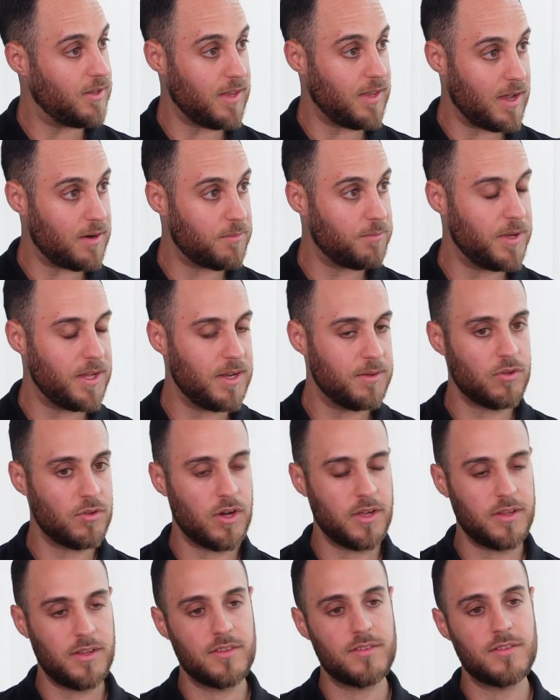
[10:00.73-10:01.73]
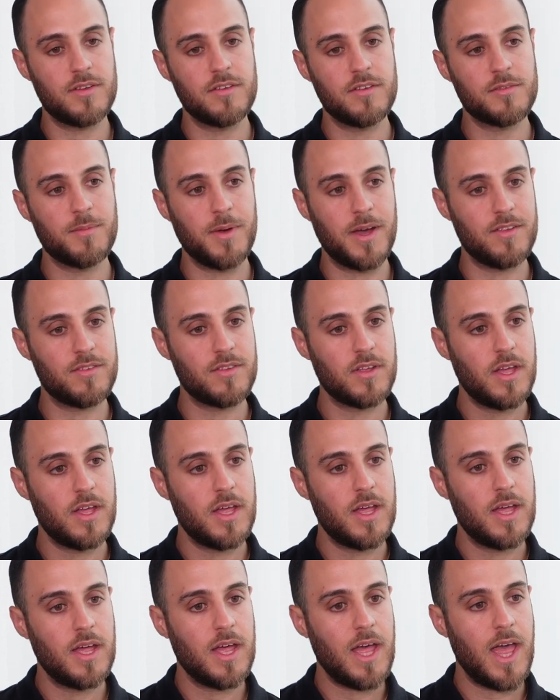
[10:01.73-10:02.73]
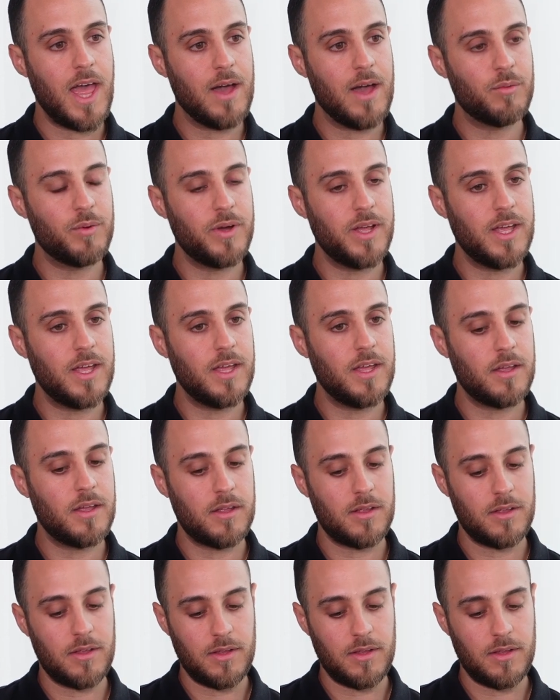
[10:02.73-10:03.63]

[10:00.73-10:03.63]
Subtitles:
in that medium to high density space. And we